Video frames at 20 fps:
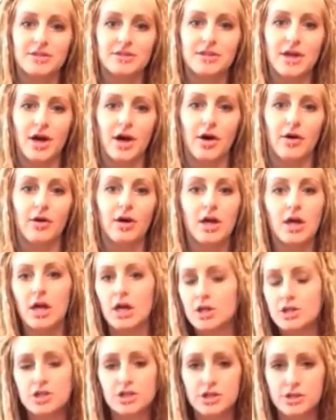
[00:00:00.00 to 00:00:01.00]
So
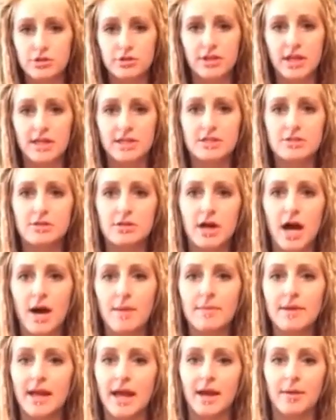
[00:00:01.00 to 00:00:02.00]
just do things to
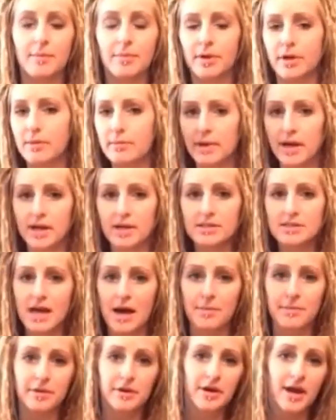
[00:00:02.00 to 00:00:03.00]
accommodate. Put a bun on
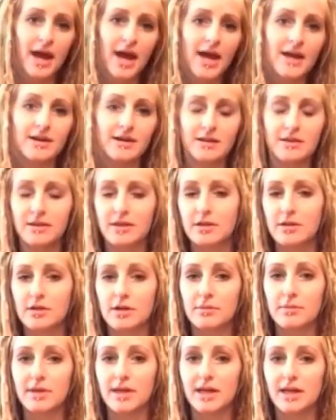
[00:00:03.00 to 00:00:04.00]
top of your head, you know
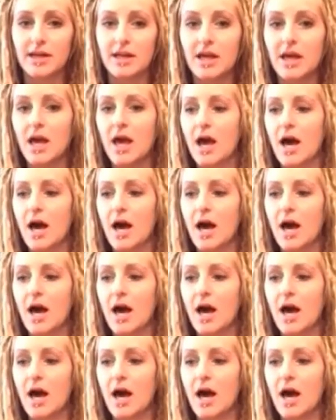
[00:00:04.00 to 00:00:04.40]
what I mean?